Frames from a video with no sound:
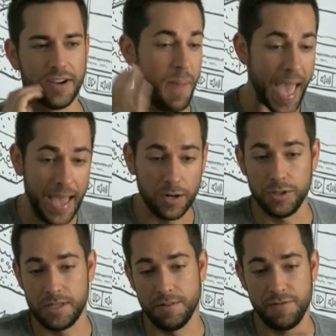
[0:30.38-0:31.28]

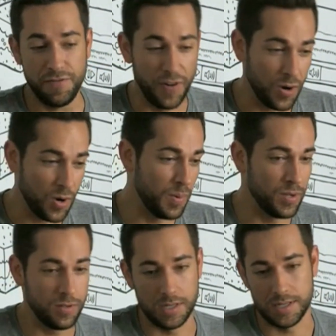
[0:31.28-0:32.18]
panels and photo
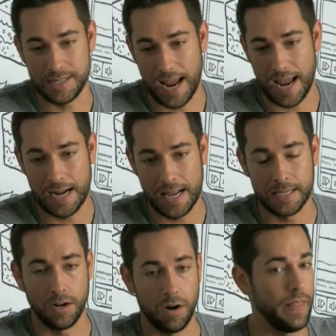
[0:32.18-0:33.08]
booths and
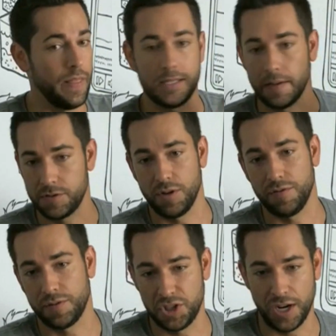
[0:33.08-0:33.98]
signings, and all that stuff's
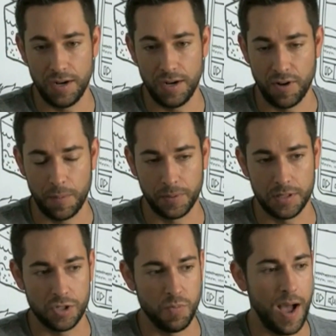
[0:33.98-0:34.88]
all for charity for
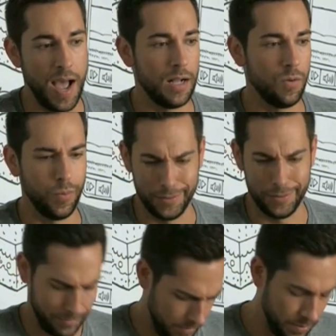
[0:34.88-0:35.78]
Operation Smile. We're
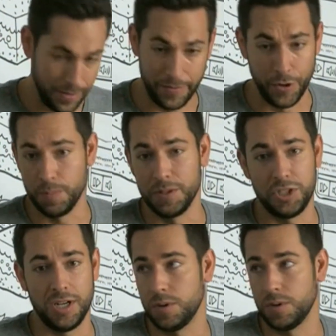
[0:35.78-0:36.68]
the Nerd
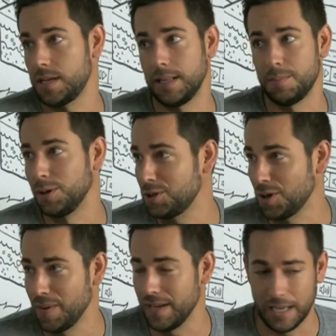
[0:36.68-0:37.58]
Machine. We're selling merch
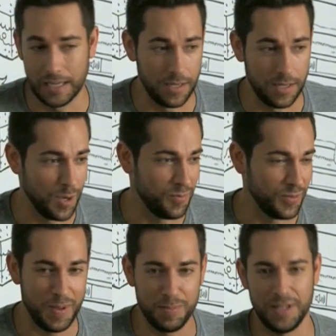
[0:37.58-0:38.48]
all weekend long.
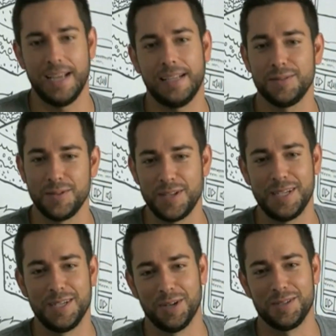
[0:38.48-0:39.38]
Hopefully people like the
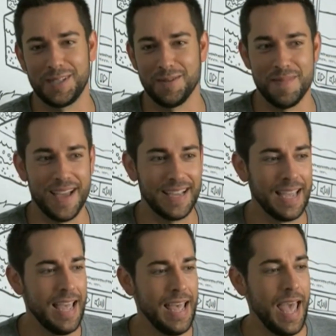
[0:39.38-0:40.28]
t-shirts that we make.
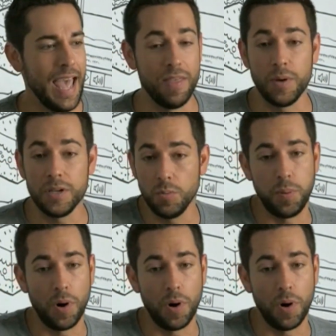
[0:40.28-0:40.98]
And then we do